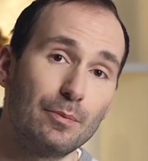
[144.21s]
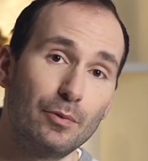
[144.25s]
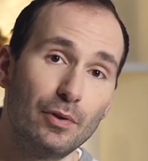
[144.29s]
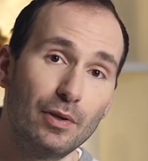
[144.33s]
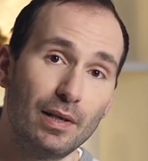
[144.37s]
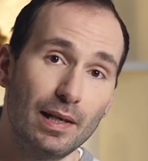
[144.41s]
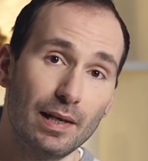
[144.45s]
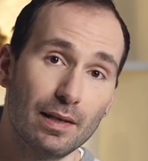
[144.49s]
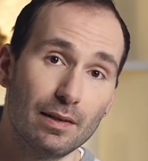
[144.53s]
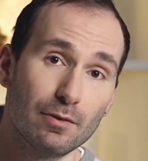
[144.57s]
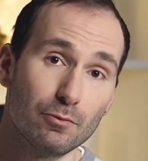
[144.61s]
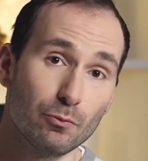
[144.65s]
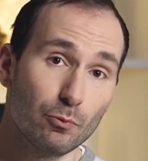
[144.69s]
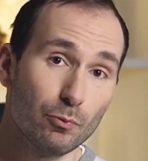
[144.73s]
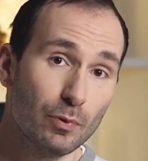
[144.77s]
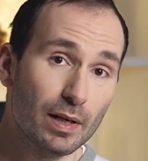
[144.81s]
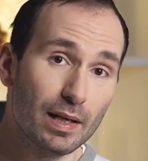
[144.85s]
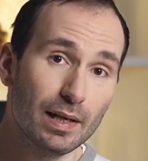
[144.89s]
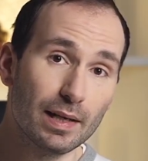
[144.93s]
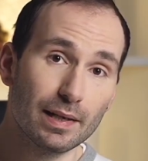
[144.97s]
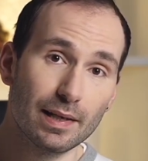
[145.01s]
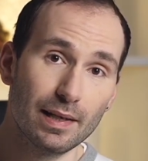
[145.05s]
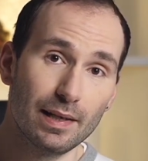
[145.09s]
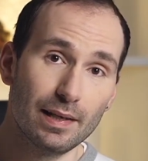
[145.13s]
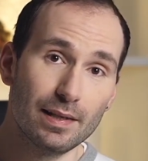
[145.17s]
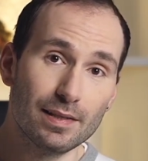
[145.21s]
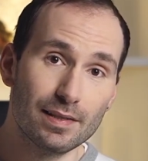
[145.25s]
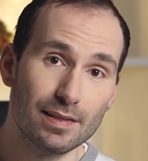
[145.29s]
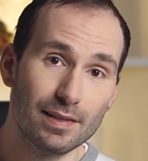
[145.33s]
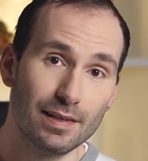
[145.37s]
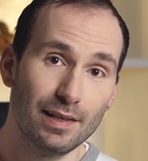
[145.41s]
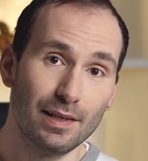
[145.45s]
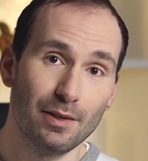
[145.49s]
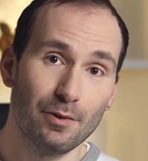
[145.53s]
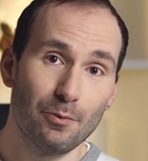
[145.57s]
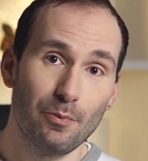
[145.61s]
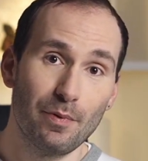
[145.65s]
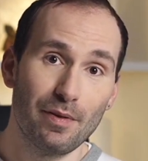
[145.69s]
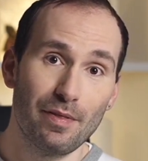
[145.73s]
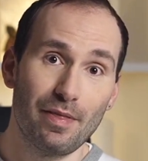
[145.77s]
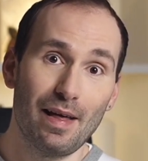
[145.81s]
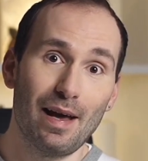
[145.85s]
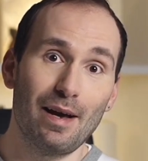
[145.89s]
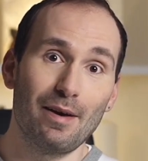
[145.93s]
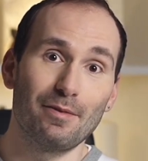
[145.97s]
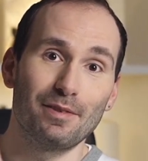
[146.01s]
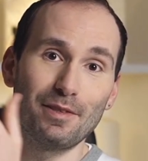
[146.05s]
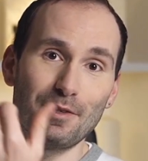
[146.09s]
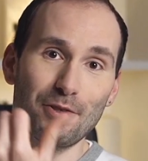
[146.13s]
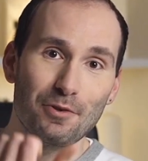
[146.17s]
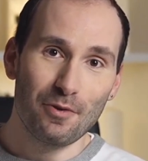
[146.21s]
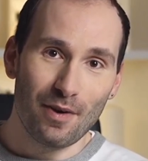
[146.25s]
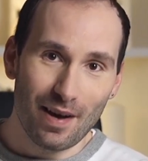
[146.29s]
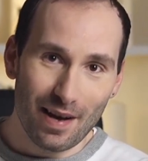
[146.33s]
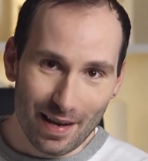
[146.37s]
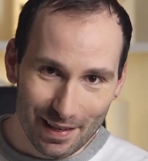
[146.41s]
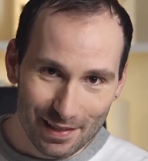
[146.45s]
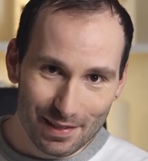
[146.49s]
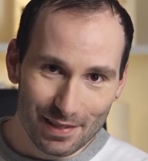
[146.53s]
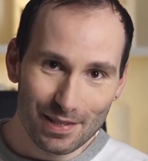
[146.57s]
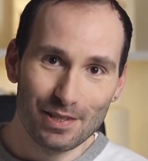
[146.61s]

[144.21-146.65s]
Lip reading: you can work easily without trying